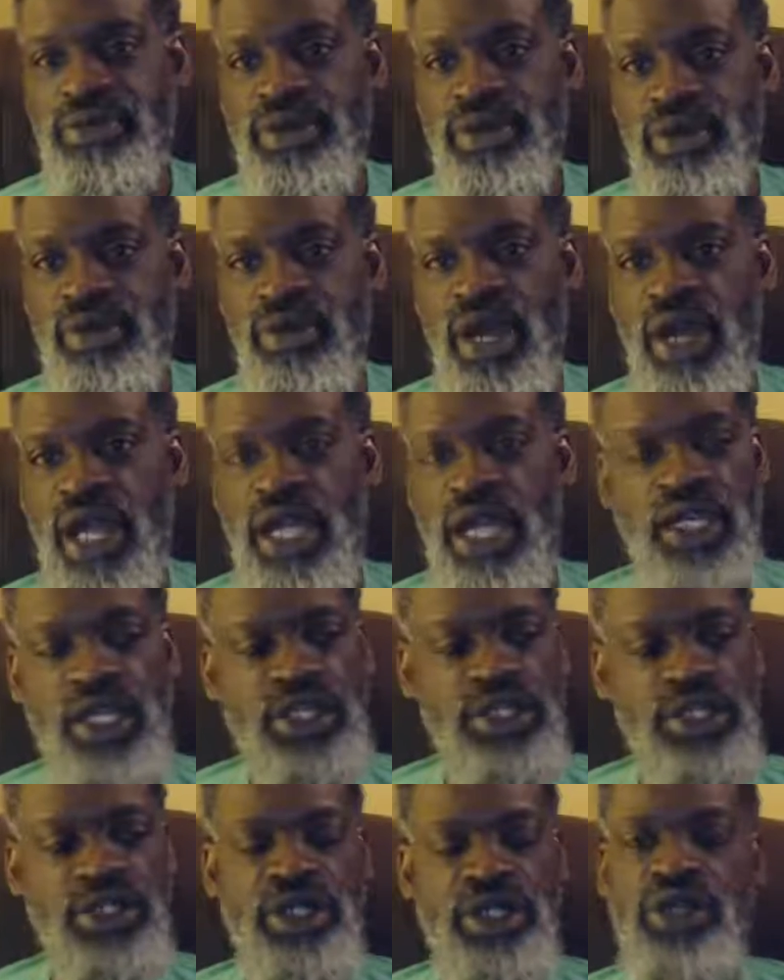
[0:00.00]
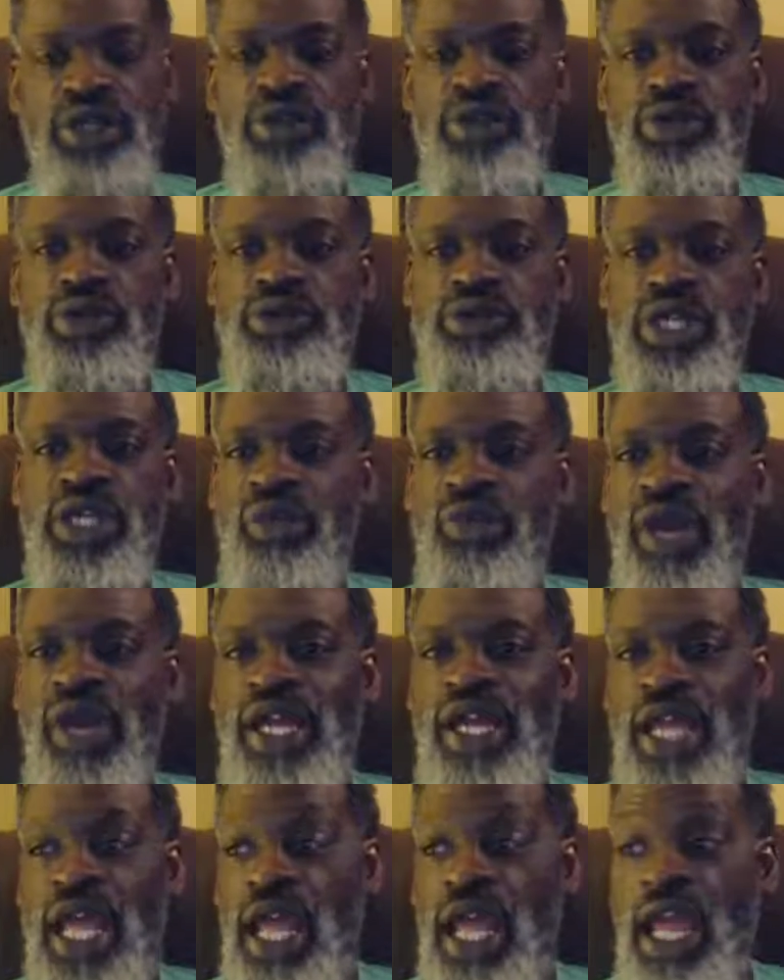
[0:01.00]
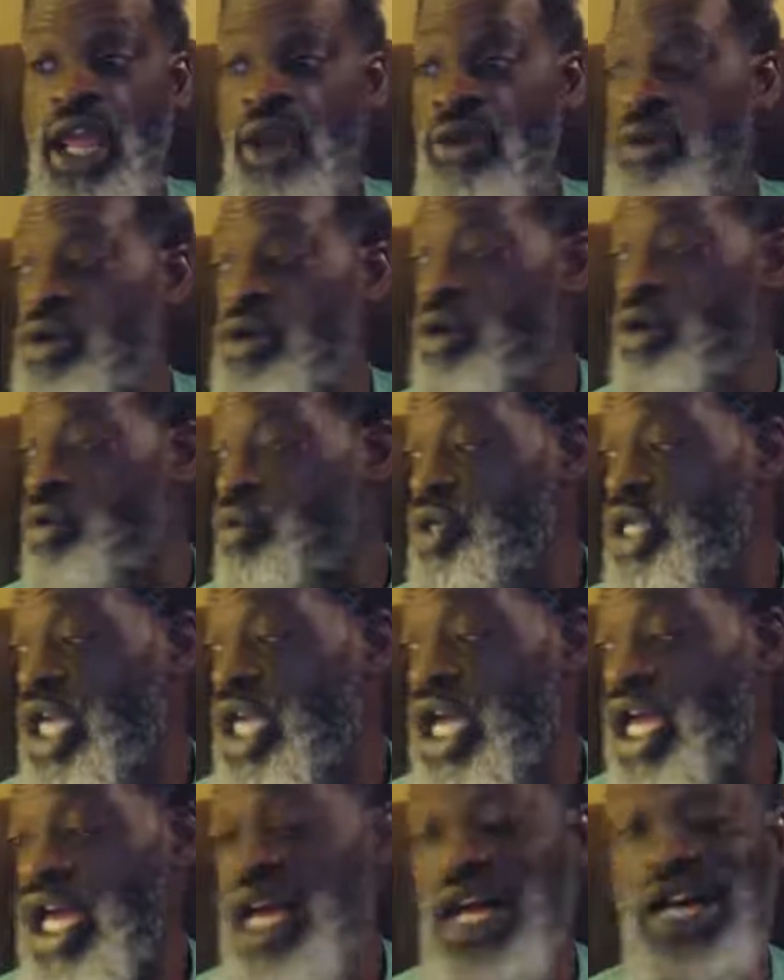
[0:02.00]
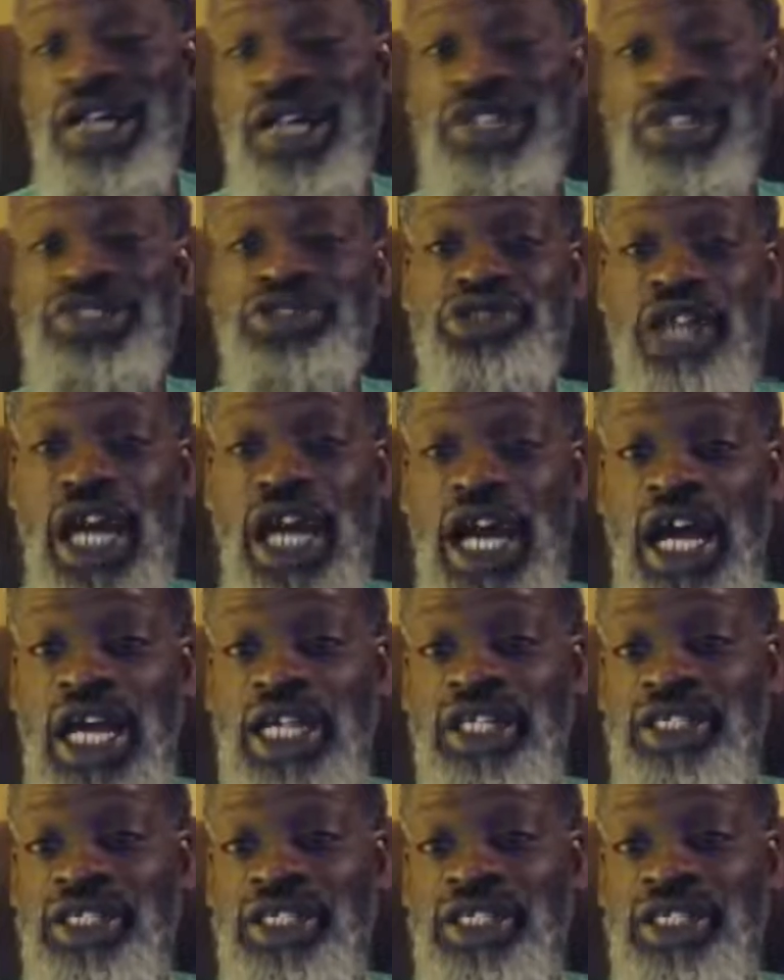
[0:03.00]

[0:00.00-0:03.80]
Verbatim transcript: right? You know what I'm saying? Right now, we got untried